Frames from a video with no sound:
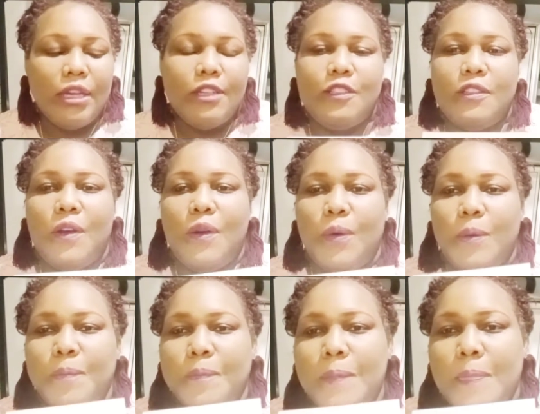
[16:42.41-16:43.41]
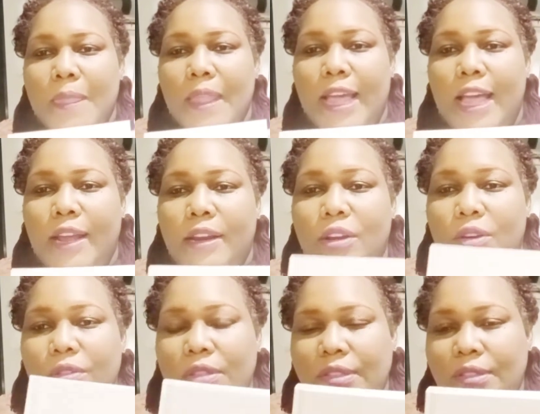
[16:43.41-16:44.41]
So I
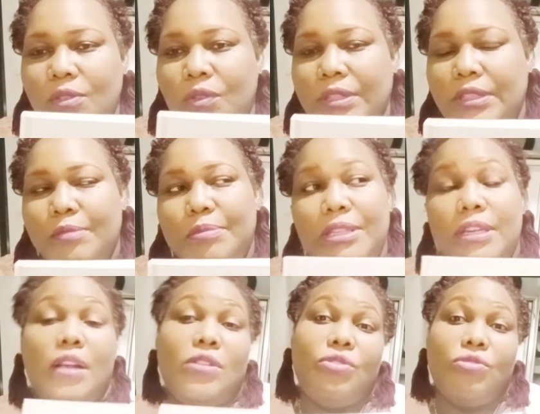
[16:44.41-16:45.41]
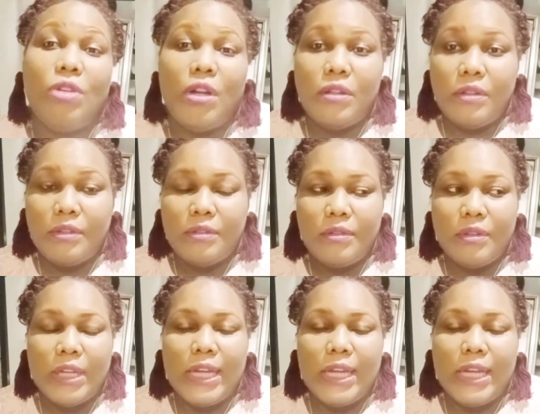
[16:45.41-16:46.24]
know this is going to be a struggle.